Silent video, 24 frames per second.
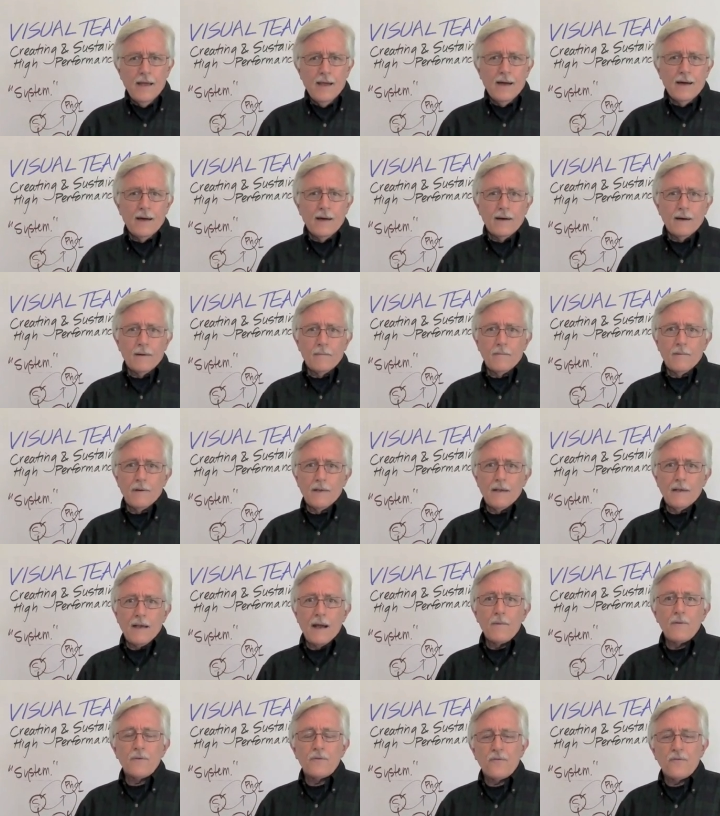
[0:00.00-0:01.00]

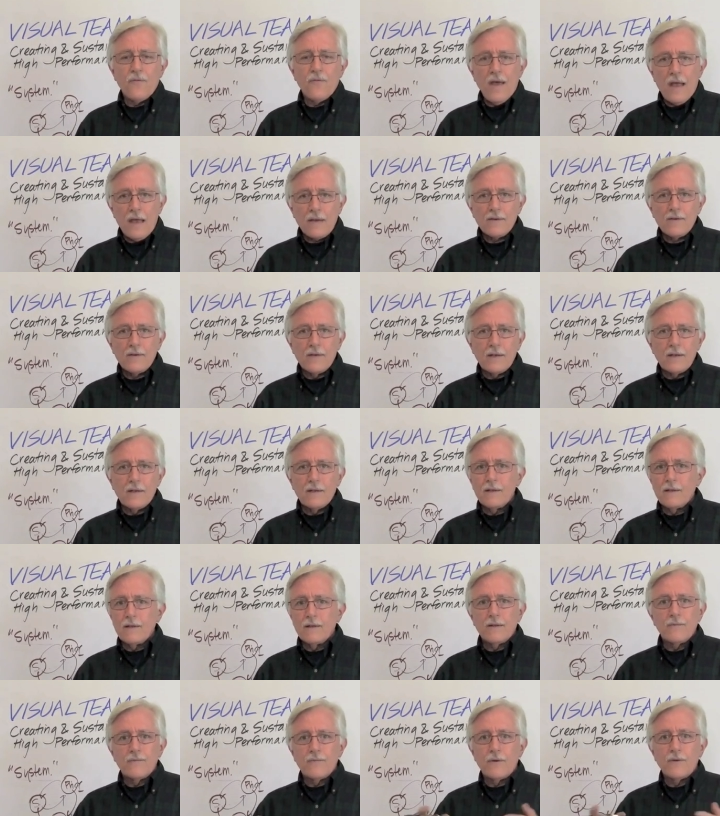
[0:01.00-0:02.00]
I was fascinated
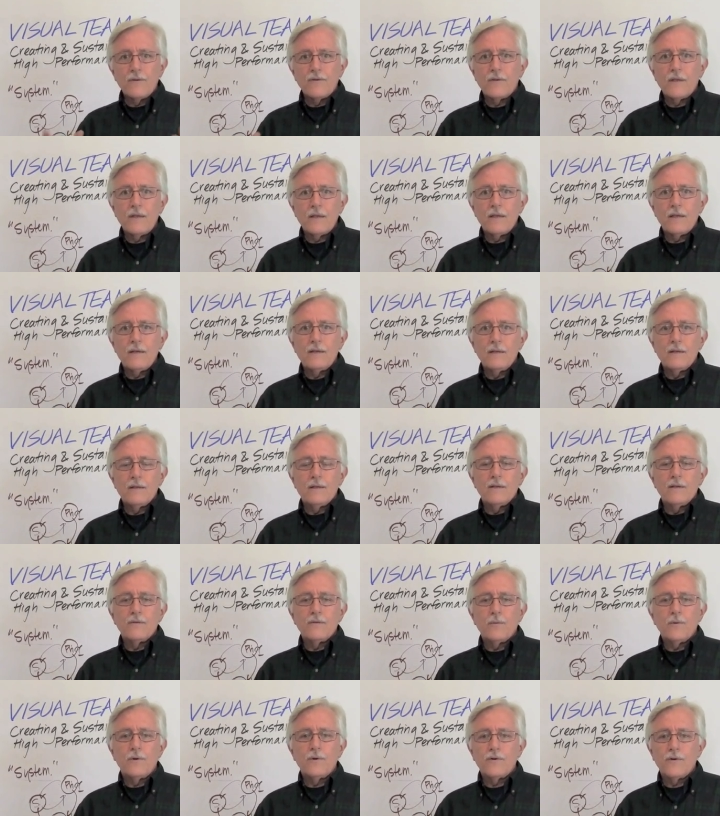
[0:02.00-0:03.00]
that the first thing they did in
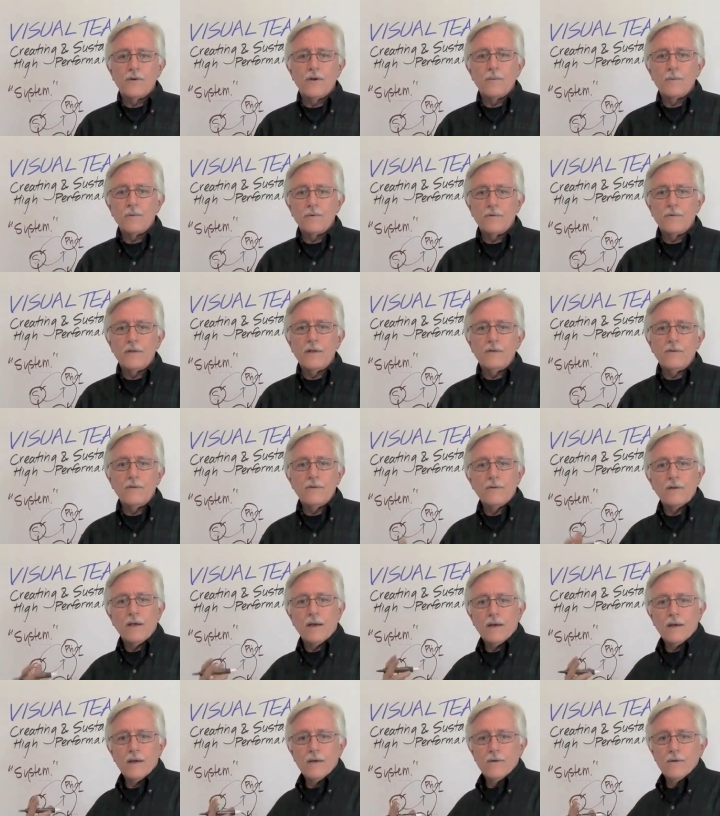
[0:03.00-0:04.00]
this workshop was teach us
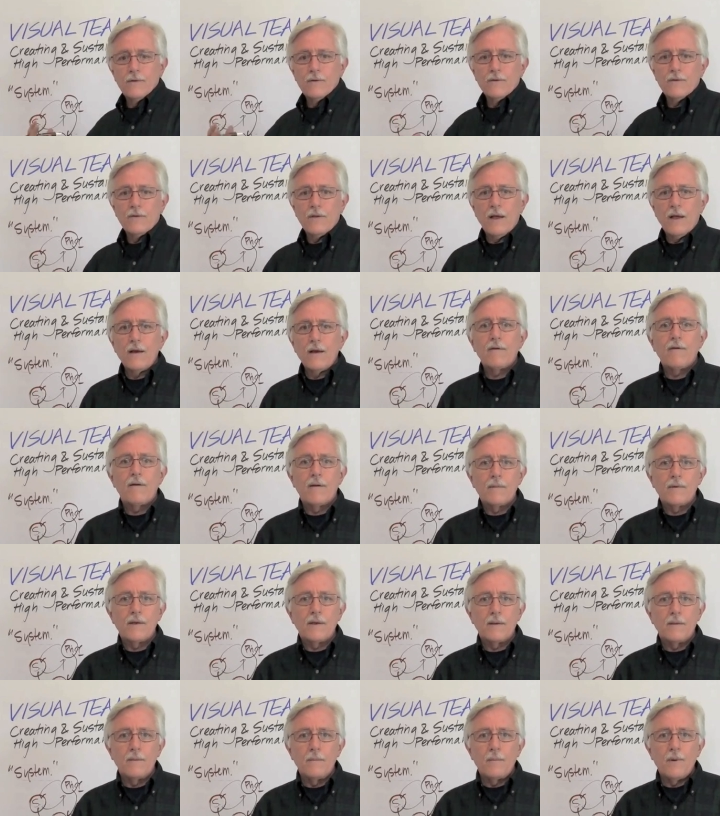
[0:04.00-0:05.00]
how to do this diagramming,
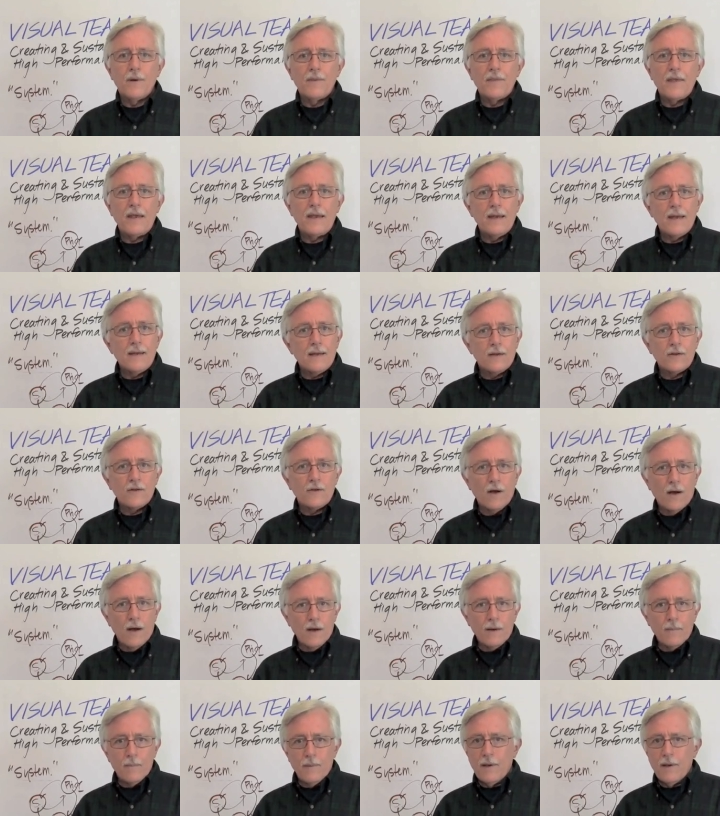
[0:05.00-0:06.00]
but they didn't
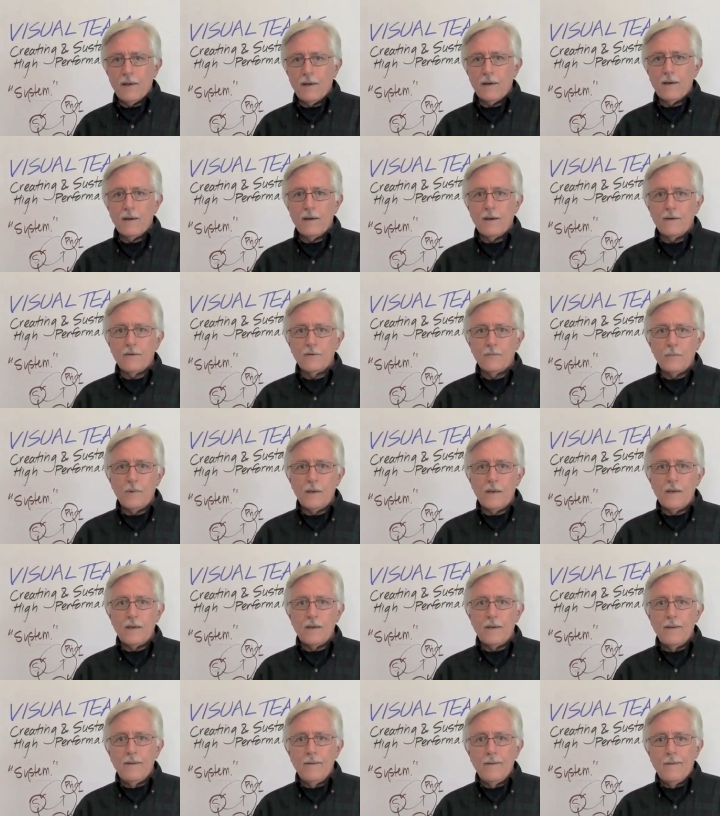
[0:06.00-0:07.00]
talk about it as
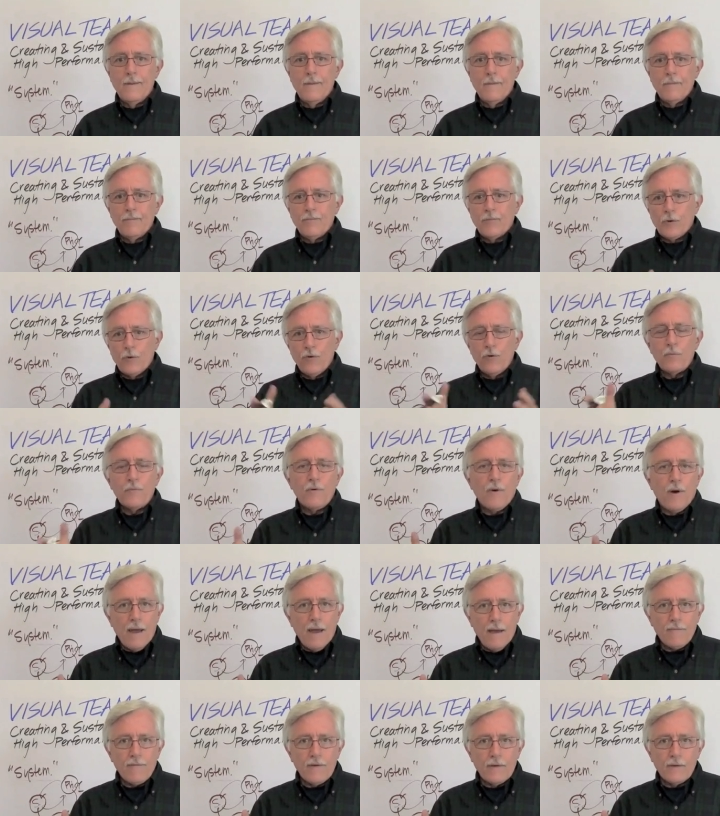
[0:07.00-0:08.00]
being group
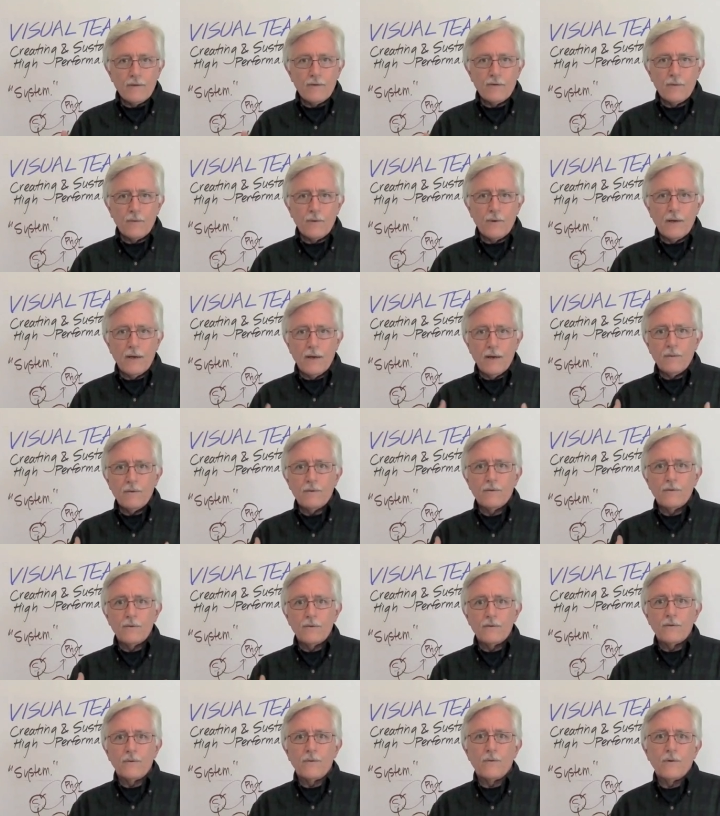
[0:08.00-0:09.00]
graphics the way I was
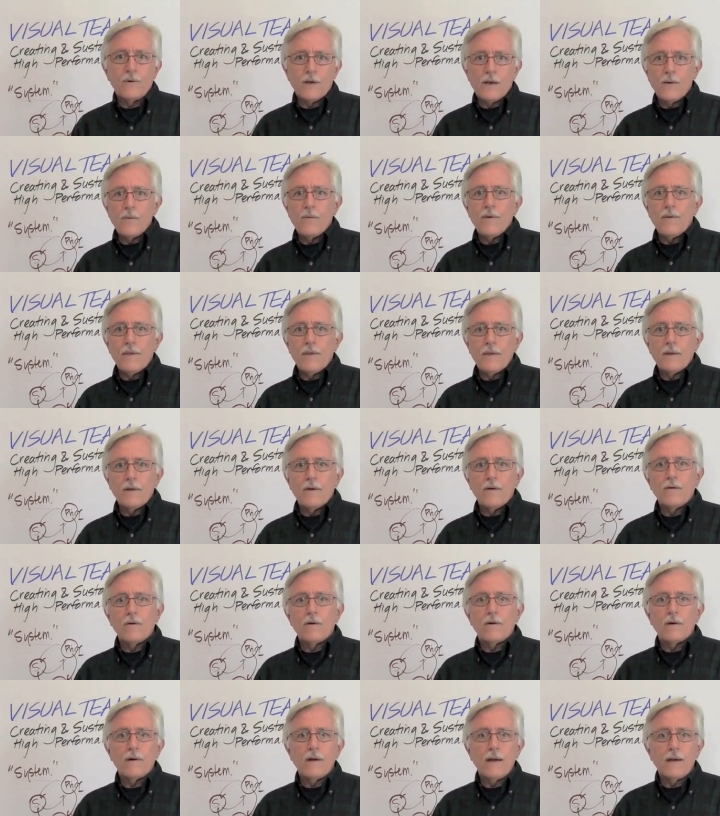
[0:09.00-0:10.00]
used to working with it,
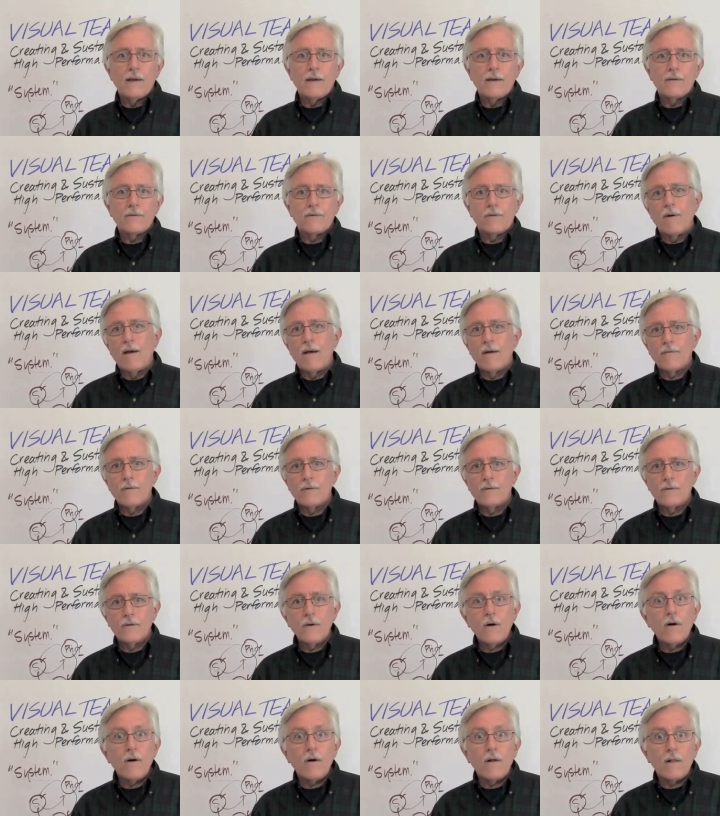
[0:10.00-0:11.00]
or as graphics
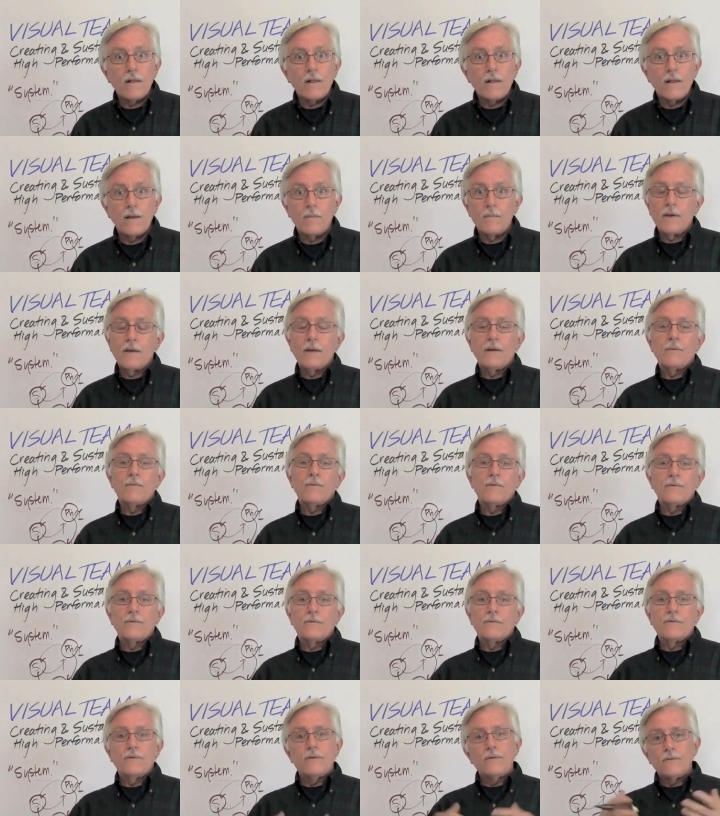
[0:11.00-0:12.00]
at all. I mean, it
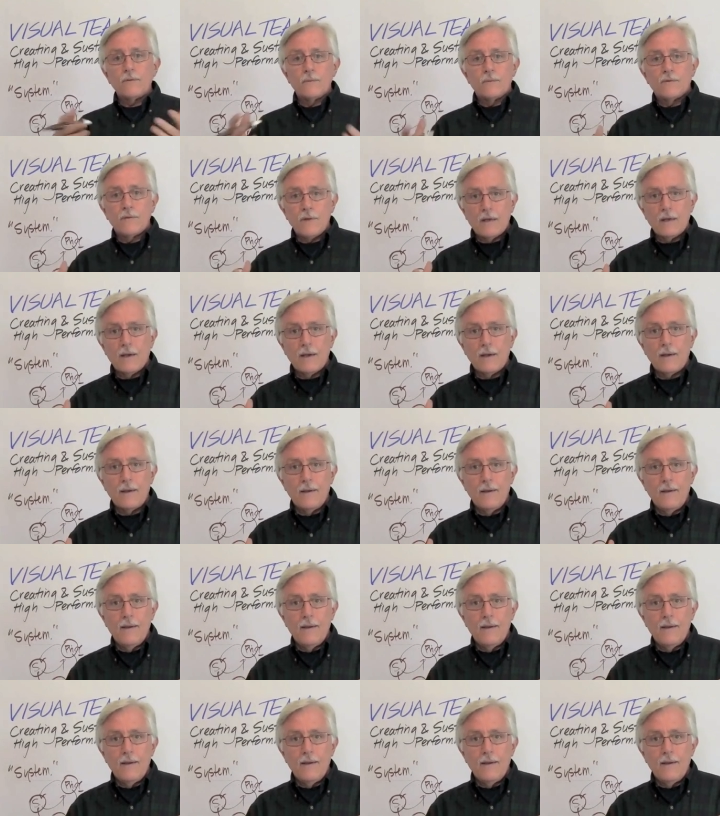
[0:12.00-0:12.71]
was systems thinking.